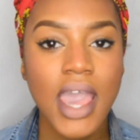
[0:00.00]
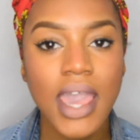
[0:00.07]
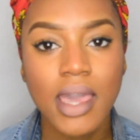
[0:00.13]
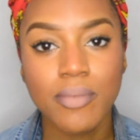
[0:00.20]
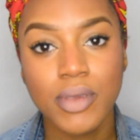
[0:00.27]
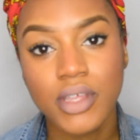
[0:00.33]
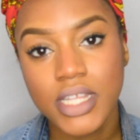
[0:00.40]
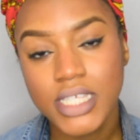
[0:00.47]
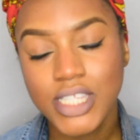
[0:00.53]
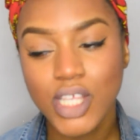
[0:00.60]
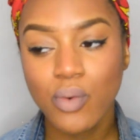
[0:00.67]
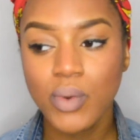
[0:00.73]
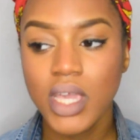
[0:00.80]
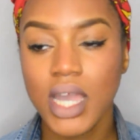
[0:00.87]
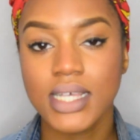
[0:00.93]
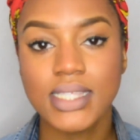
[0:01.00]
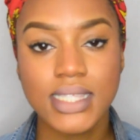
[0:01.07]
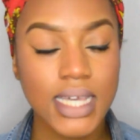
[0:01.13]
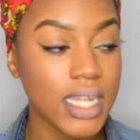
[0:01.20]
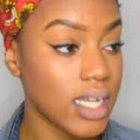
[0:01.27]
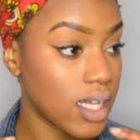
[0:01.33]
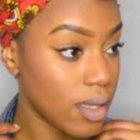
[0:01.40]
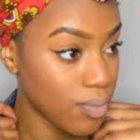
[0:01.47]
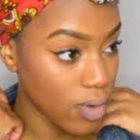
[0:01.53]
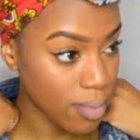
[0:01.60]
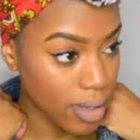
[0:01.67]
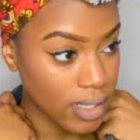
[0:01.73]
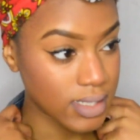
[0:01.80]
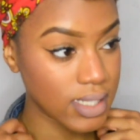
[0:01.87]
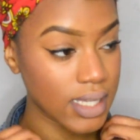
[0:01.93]
Alright, beauty, so we are set up. We're
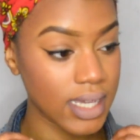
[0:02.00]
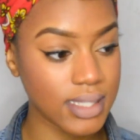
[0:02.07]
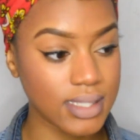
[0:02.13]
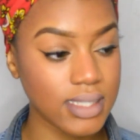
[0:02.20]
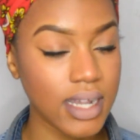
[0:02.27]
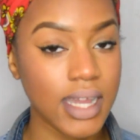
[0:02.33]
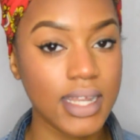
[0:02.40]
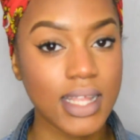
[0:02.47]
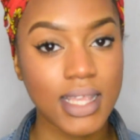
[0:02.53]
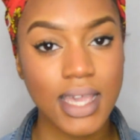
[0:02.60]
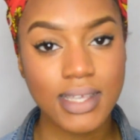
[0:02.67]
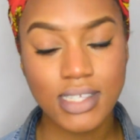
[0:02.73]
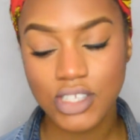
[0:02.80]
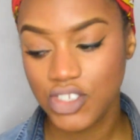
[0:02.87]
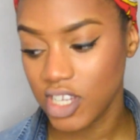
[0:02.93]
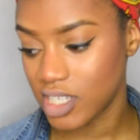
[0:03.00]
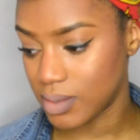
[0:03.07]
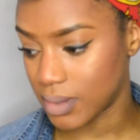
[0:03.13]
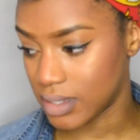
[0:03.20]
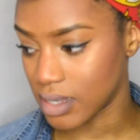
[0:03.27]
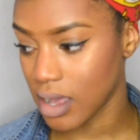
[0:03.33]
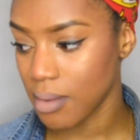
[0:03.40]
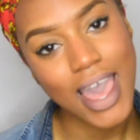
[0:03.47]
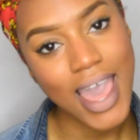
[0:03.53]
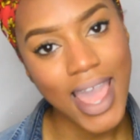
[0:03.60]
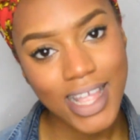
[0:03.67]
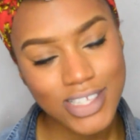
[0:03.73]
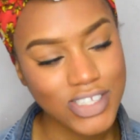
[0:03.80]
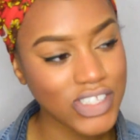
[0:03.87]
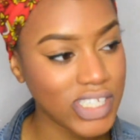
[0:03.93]
about to get started. Yes, I changed my top.
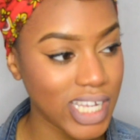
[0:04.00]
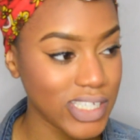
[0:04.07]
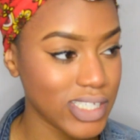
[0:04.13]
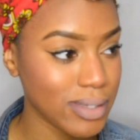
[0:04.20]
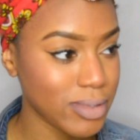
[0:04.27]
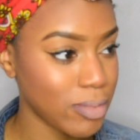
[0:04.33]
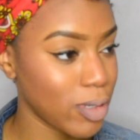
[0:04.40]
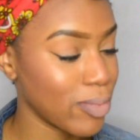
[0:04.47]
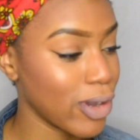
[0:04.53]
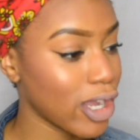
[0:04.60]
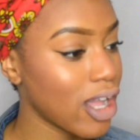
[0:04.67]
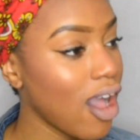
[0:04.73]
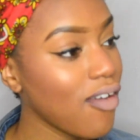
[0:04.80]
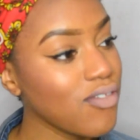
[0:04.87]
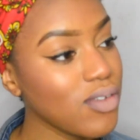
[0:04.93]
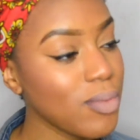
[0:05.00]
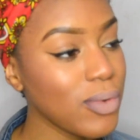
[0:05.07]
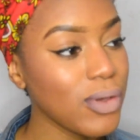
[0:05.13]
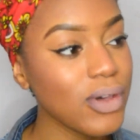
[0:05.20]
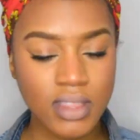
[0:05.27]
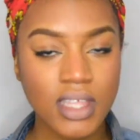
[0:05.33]
I just changed it up to be more comfortable.